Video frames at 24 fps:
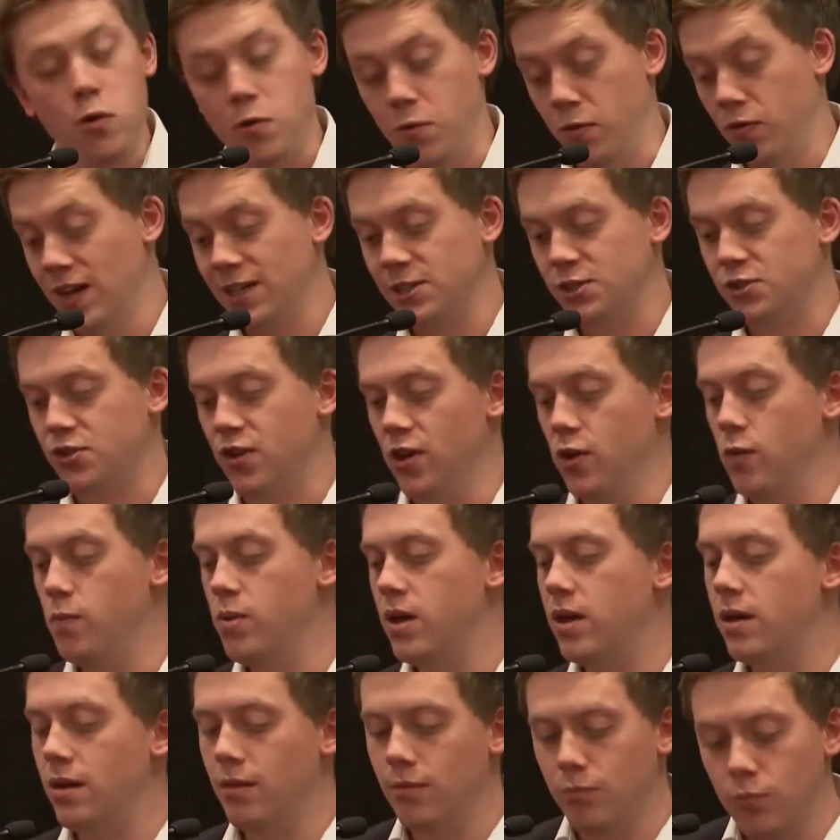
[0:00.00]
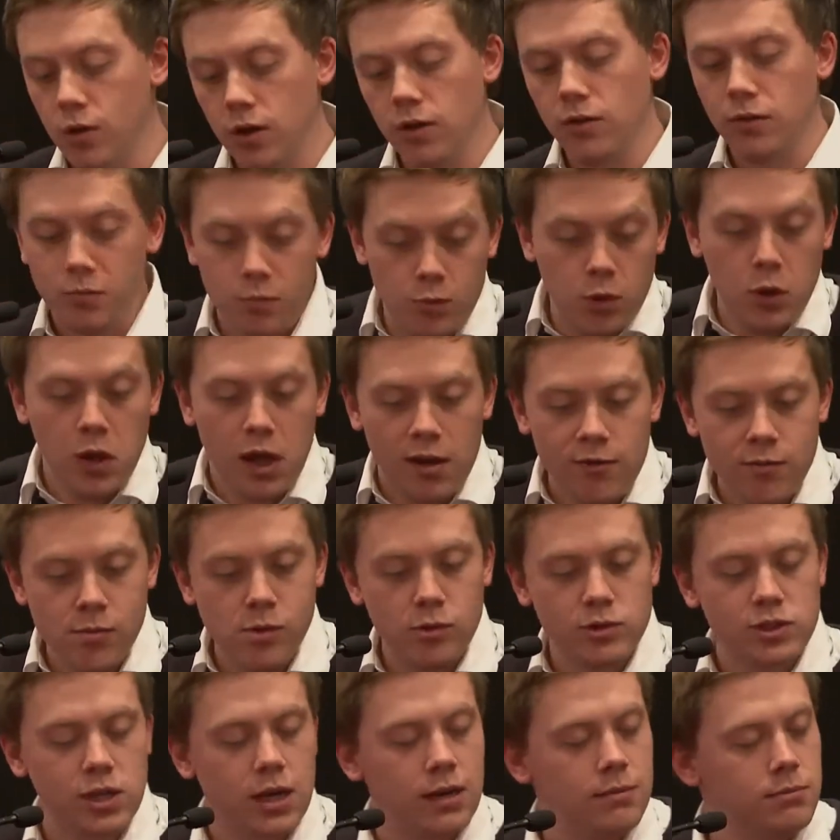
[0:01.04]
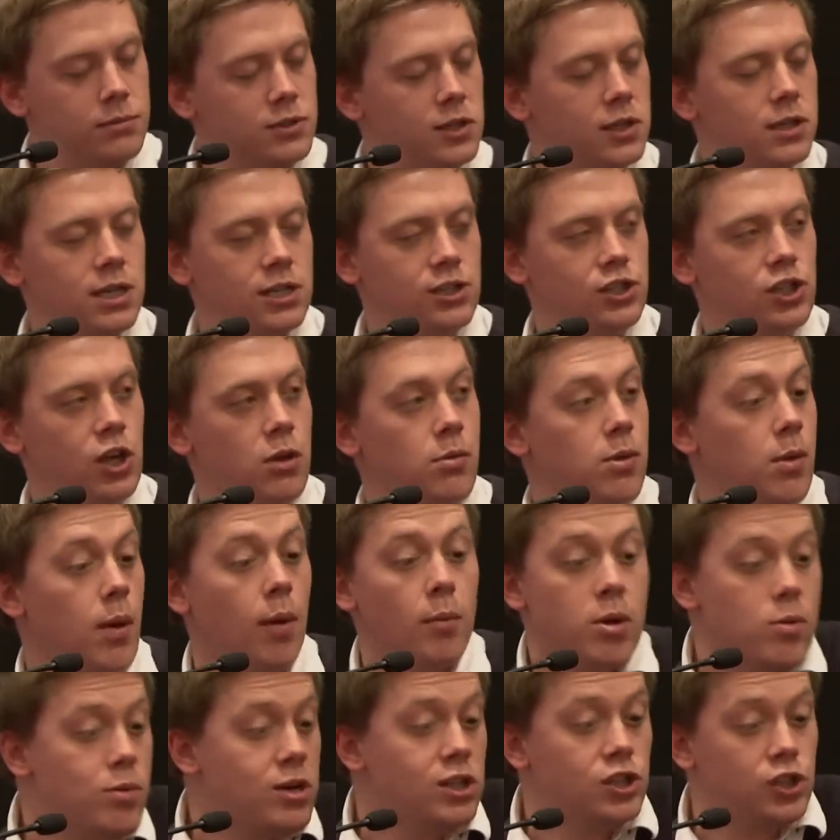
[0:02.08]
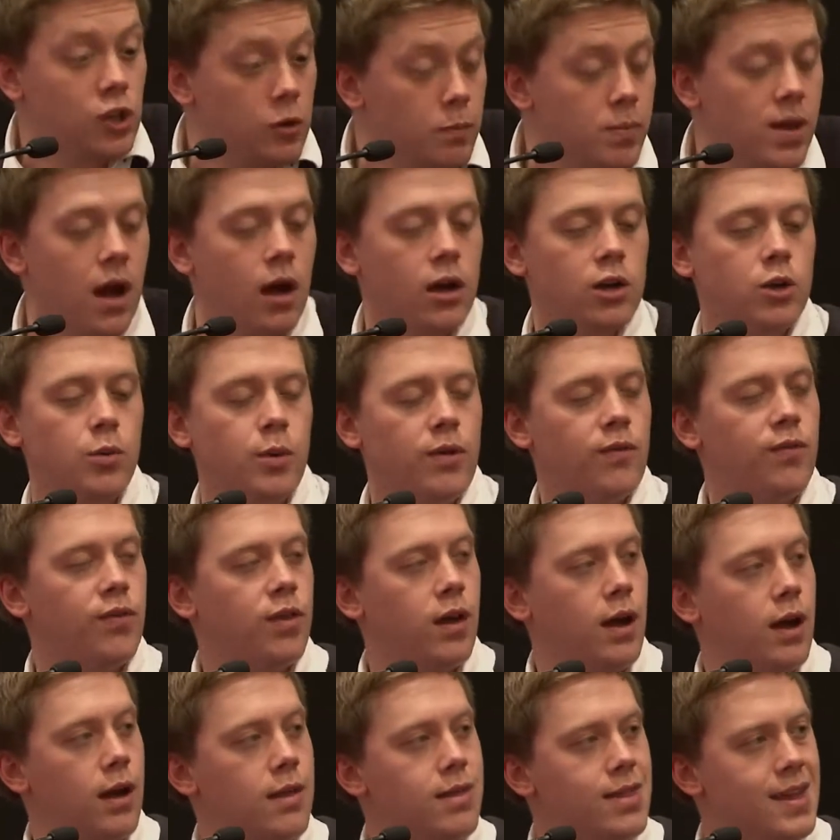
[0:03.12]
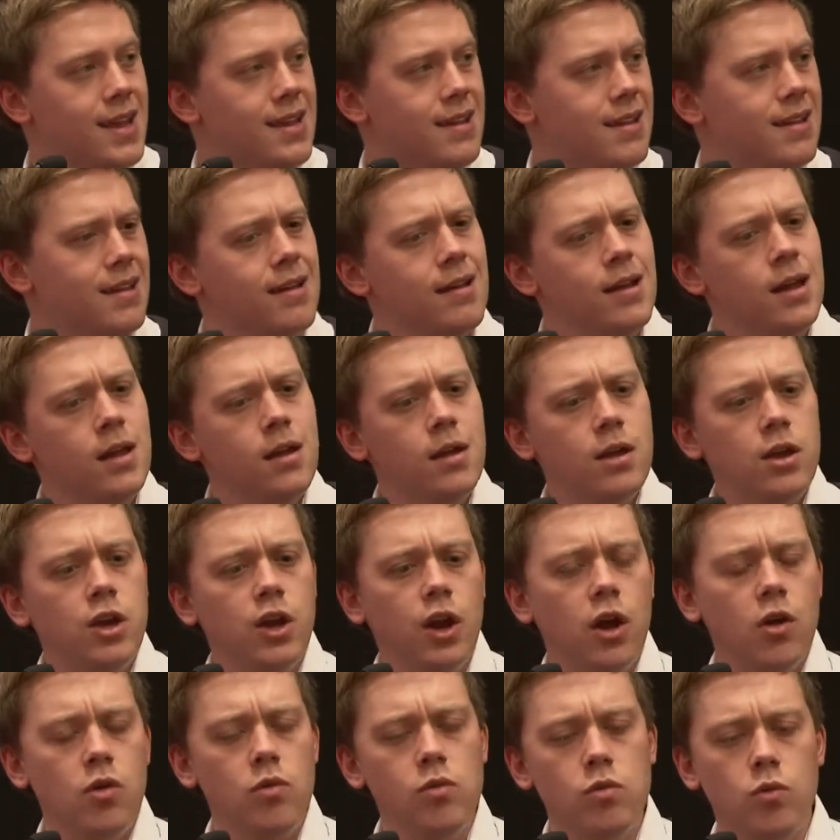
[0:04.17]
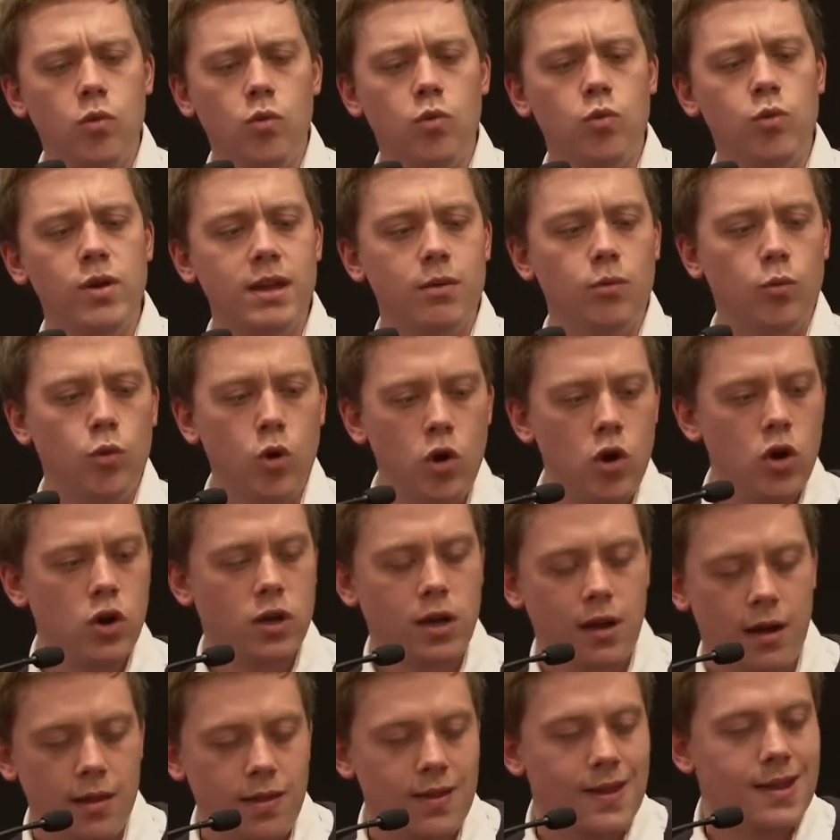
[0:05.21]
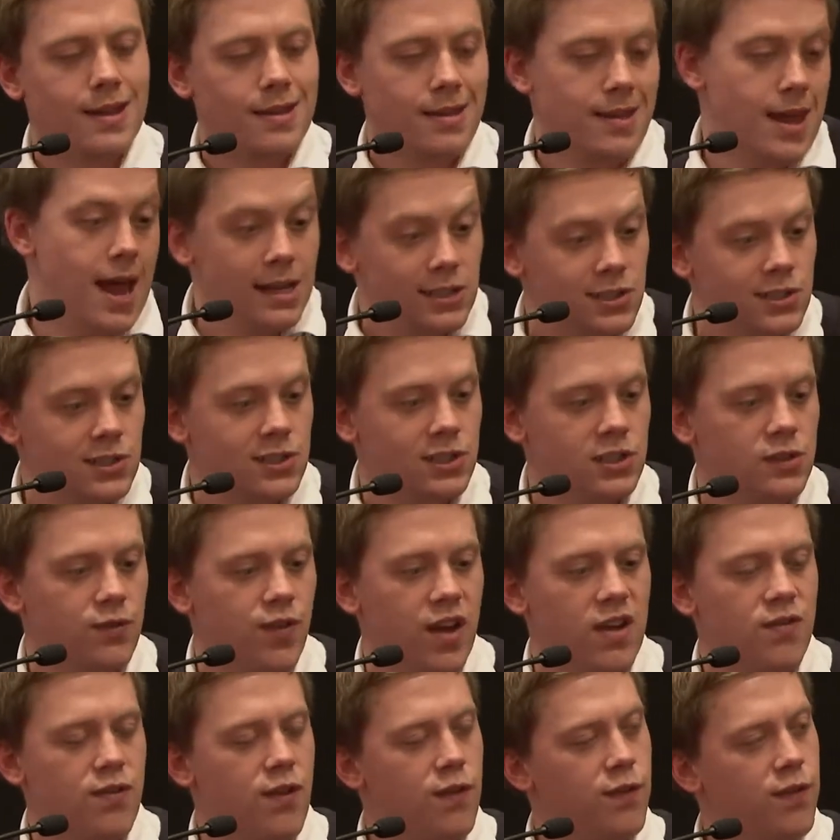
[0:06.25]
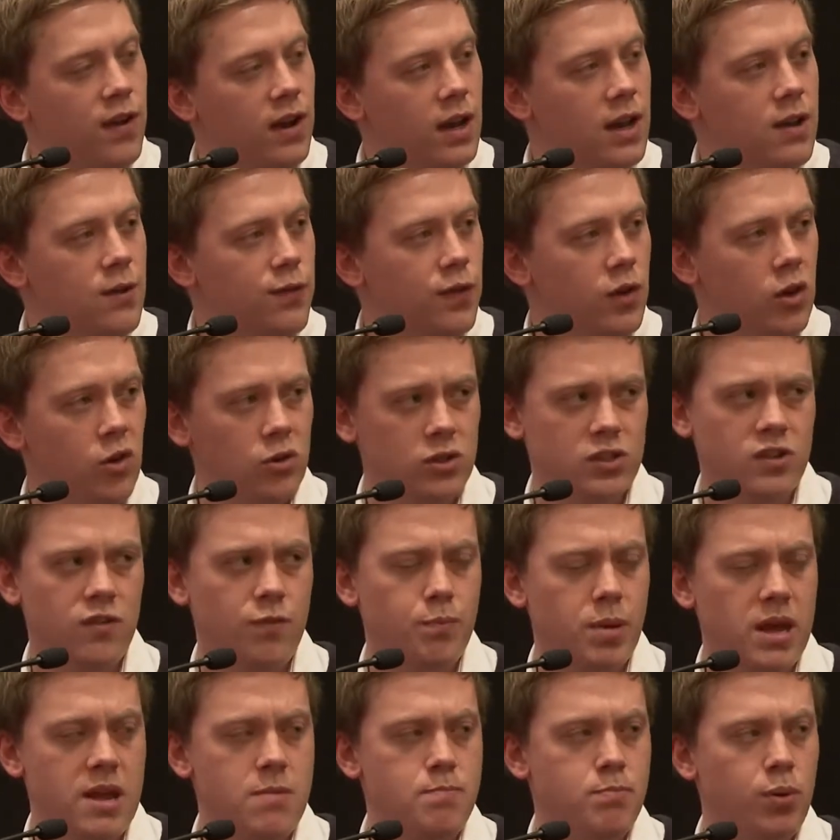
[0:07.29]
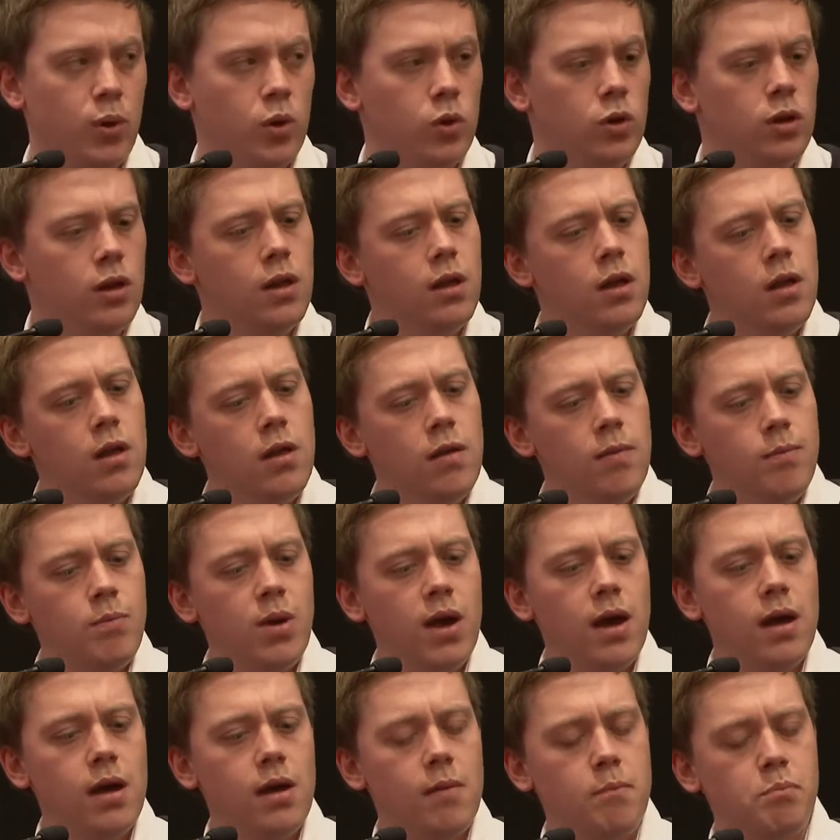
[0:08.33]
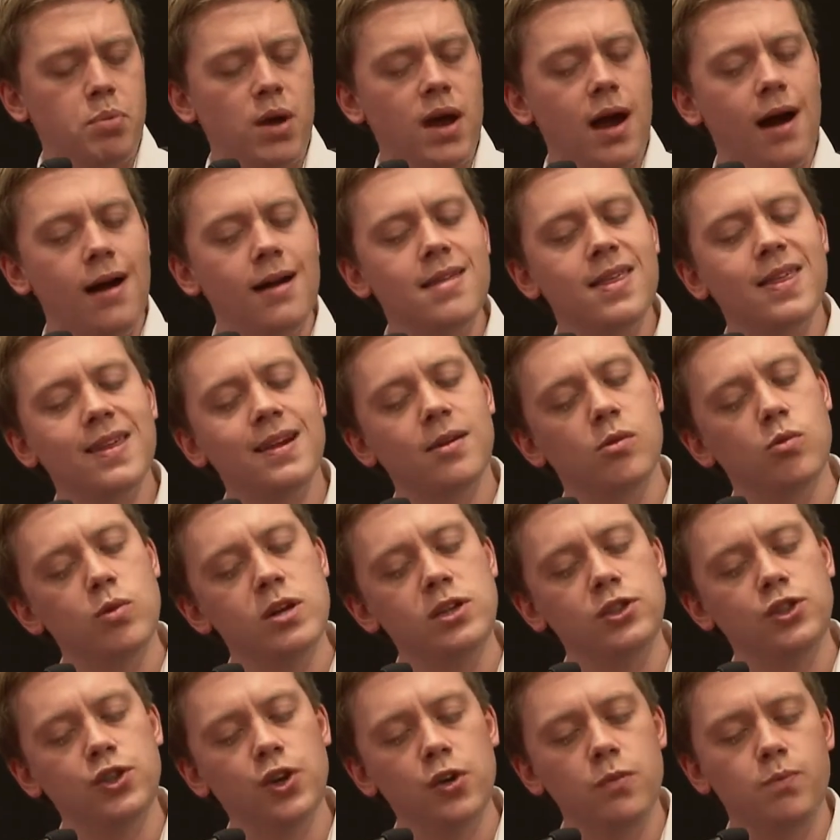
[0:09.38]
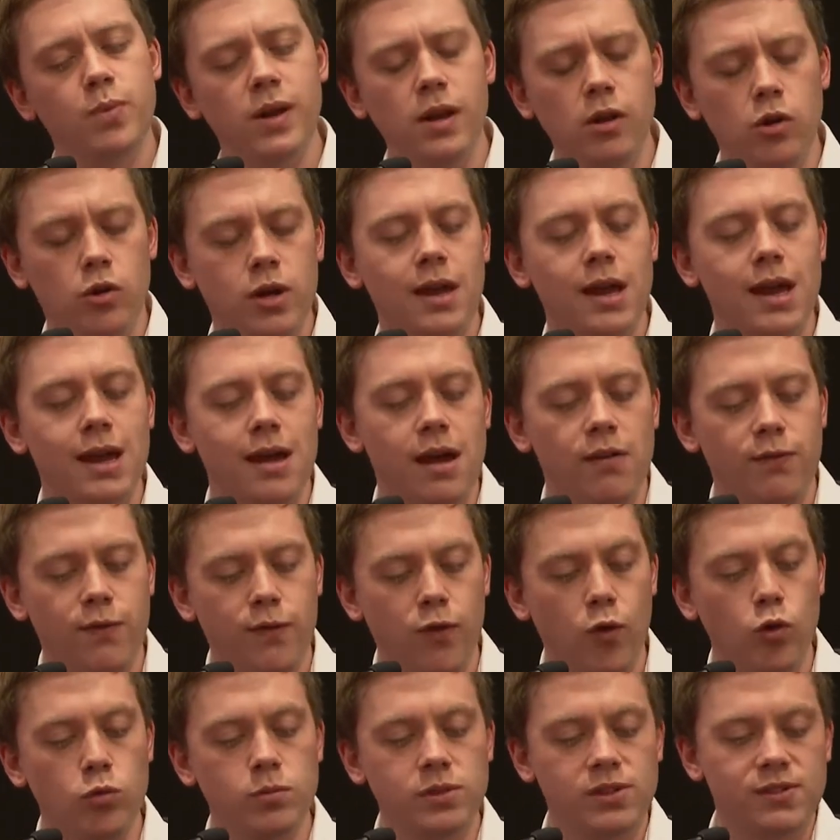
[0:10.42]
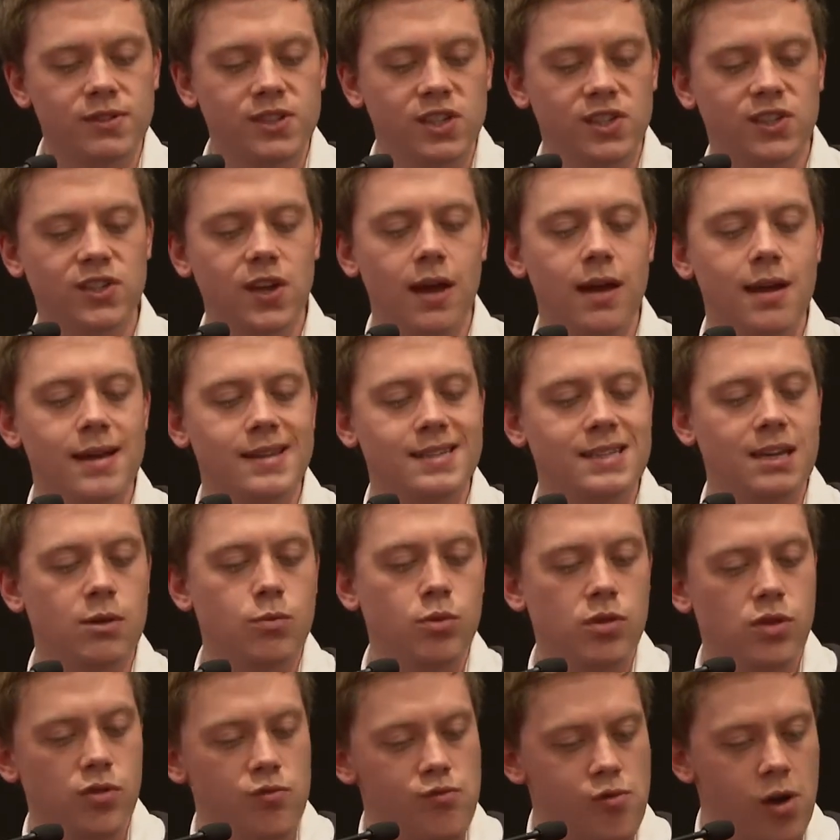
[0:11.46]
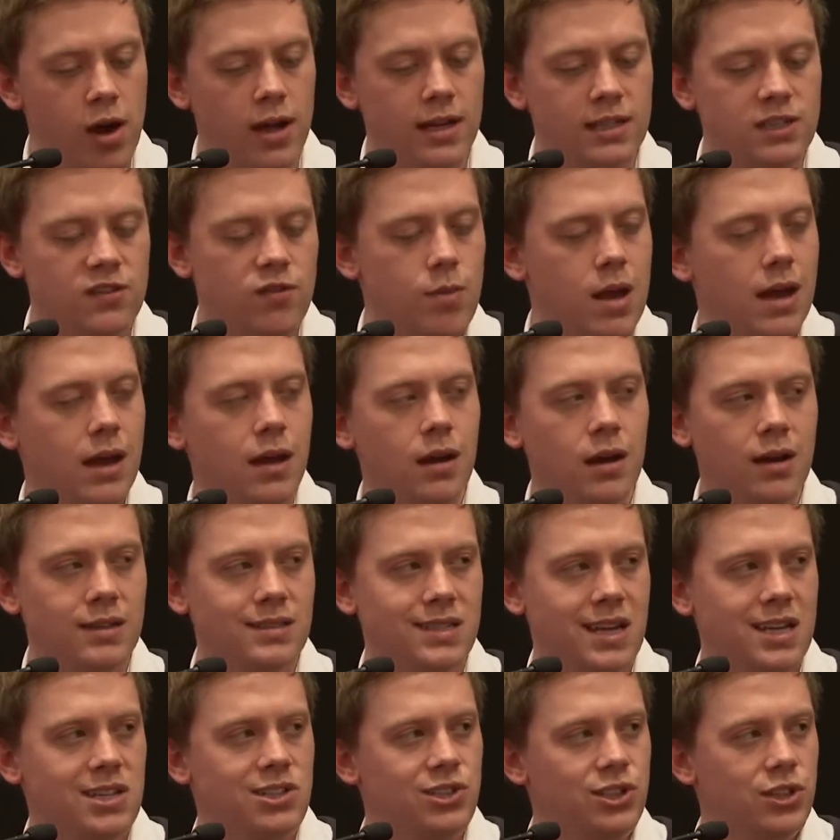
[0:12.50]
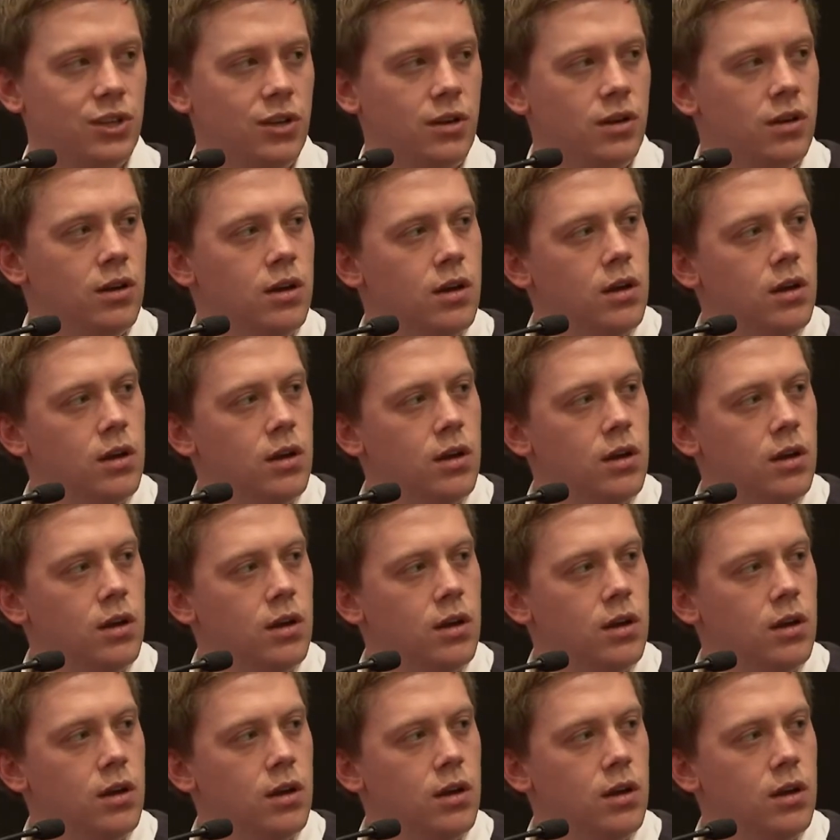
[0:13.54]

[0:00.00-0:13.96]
that's true. no. But we'll we'll have more time to yeah. consume them. I mean, we should be arguing for yeah. that. I think you know we work. I think yes is very fulfilling for lots of people. But, but I think we should be looking at forms of society with the rise of mechanisation